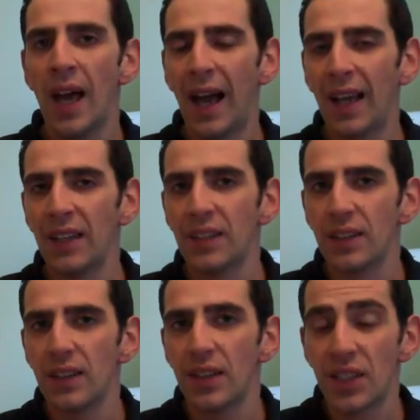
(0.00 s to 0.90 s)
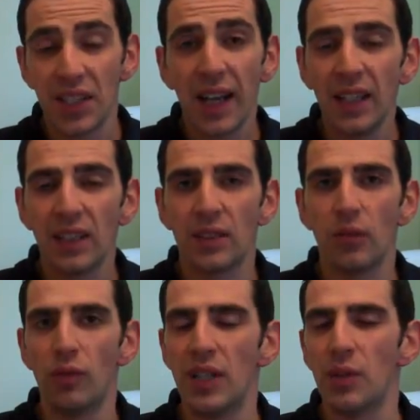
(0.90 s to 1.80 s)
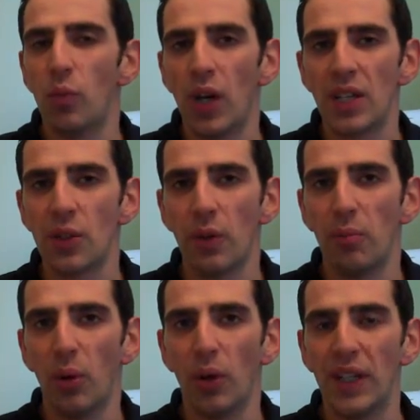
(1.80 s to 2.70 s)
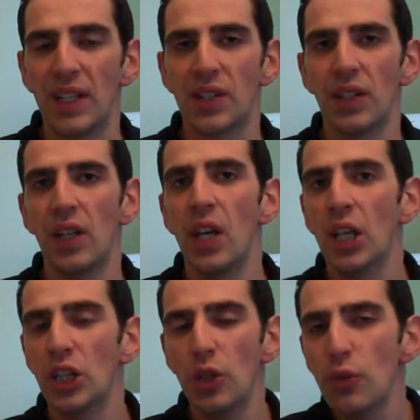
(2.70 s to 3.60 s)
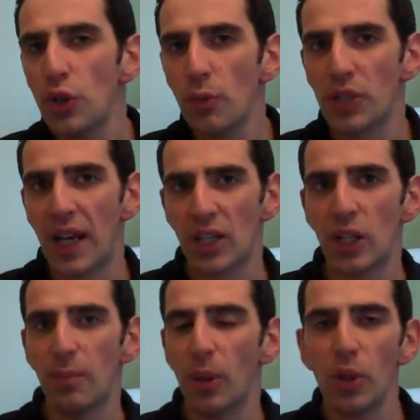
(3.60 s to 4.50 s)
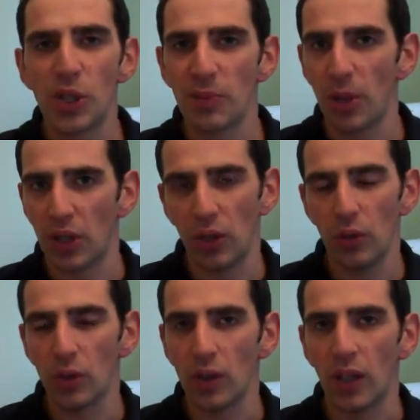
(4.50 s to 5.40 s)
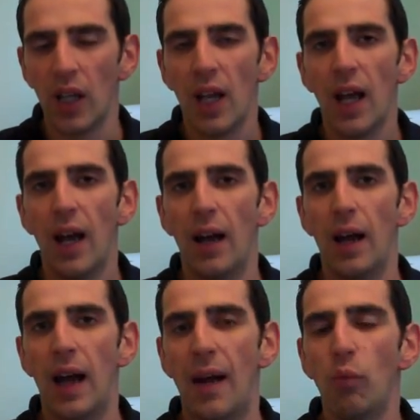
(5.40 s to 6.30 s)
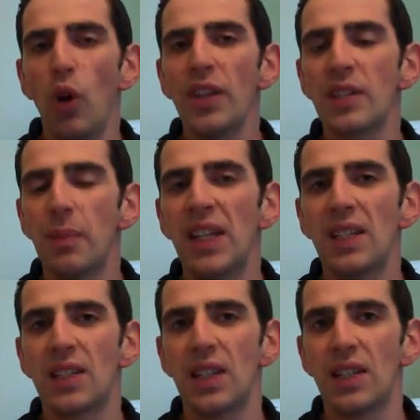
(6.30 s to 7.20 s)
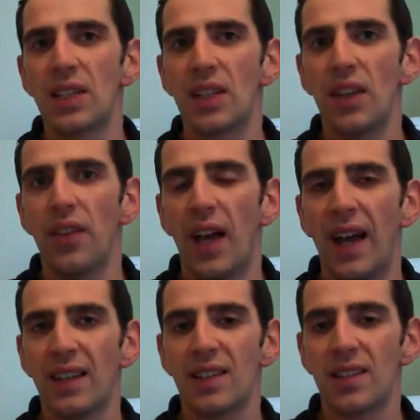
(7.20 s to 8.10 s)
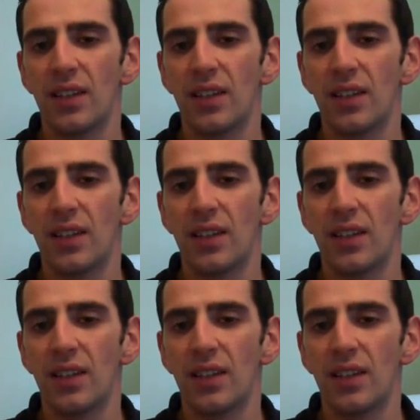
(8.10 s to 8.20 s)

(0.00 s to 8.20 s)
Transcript: And the second reason why it's so important is that YouTube was actually purchased by Google. And what this means is that